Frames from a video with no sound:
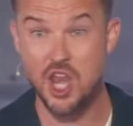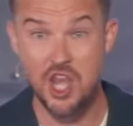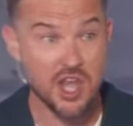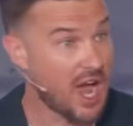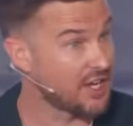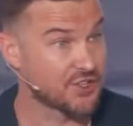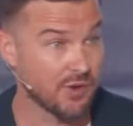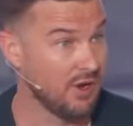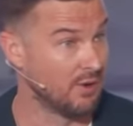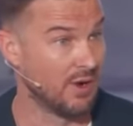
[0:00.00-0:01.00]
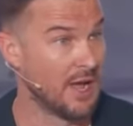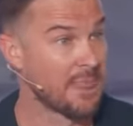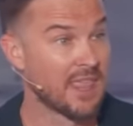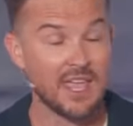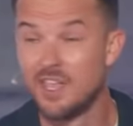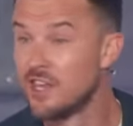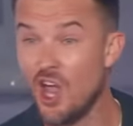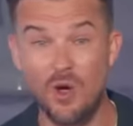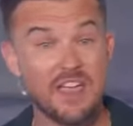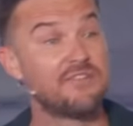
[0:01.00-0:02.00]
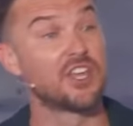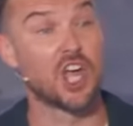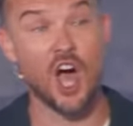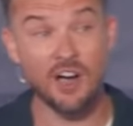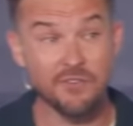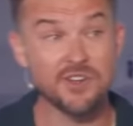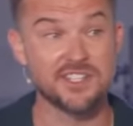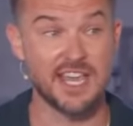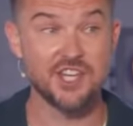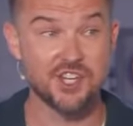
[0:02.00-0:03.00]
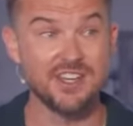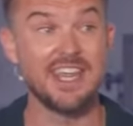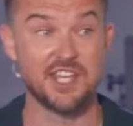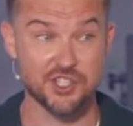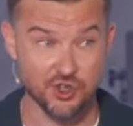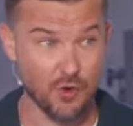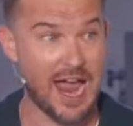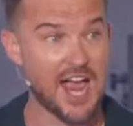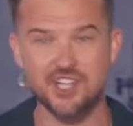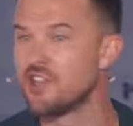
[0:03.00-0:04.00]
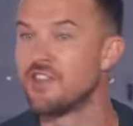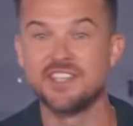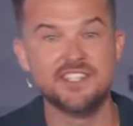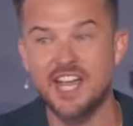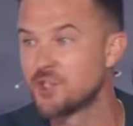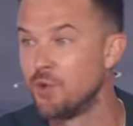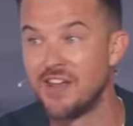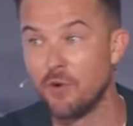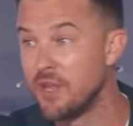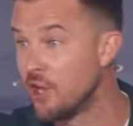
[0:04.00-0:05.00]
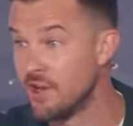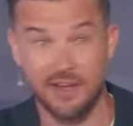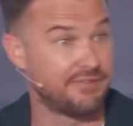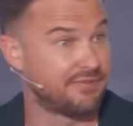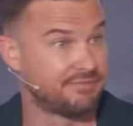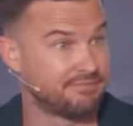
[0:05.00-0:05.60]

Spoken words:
Not true. Yo, if the conversation is trash, the sex will never be good enough.